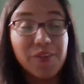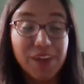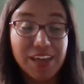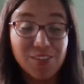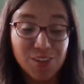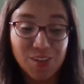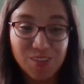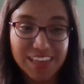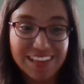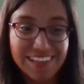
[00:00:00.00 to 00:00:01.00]
way to
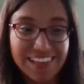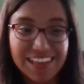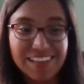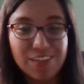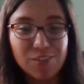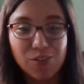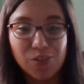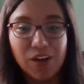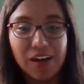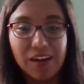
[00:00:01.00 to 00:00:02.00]
do this is through
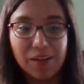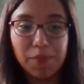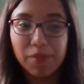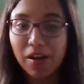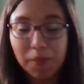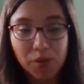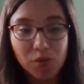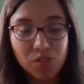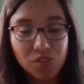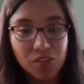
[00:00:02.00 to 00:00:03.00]
blog
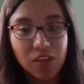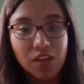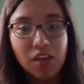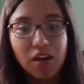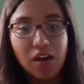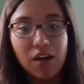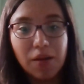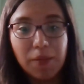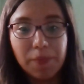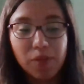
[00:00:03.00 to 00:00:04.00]
posts.
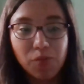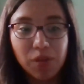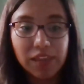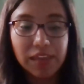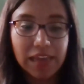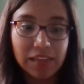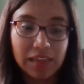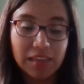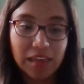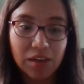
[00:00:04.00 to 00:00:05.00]
Really
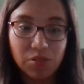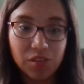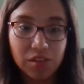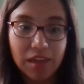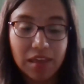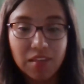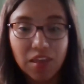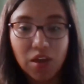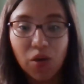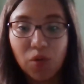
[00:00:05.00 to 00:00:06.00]
nailing down the
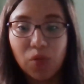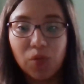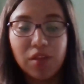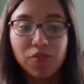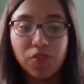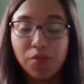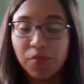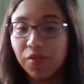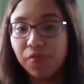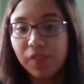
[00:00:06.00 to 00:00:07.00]
SEO in form
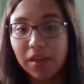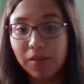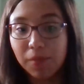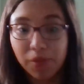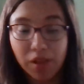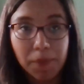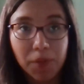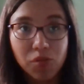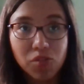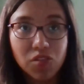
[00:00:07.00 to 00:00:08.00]
of like blog
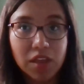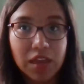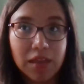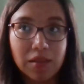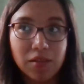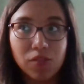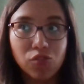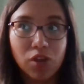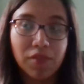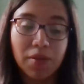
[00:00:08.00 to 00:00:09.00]
posts and
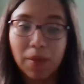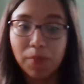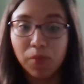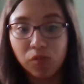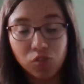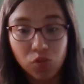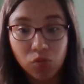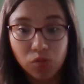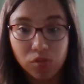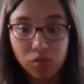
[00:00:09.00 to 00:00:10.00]
driving people
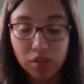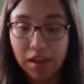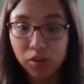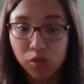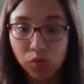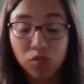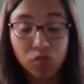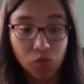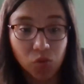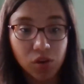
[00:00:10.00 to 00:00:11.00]
to the actual
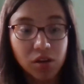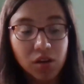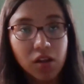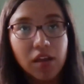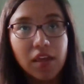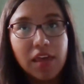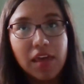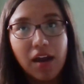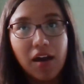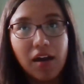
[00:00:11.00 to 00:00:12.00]
store.
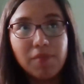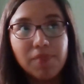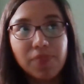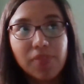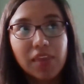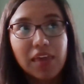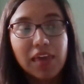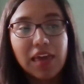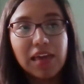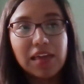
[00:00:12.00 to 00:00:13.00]
Um,
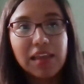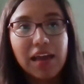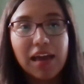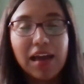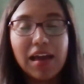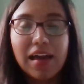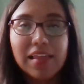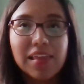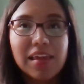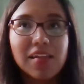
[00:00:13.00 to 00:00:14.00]
and I
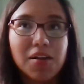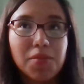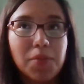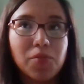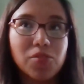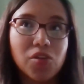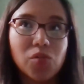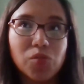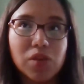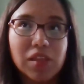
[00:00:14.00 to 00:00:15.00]
think a lot of people
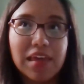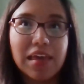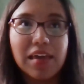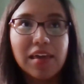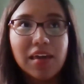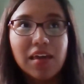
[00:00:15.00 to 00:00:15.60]
don't really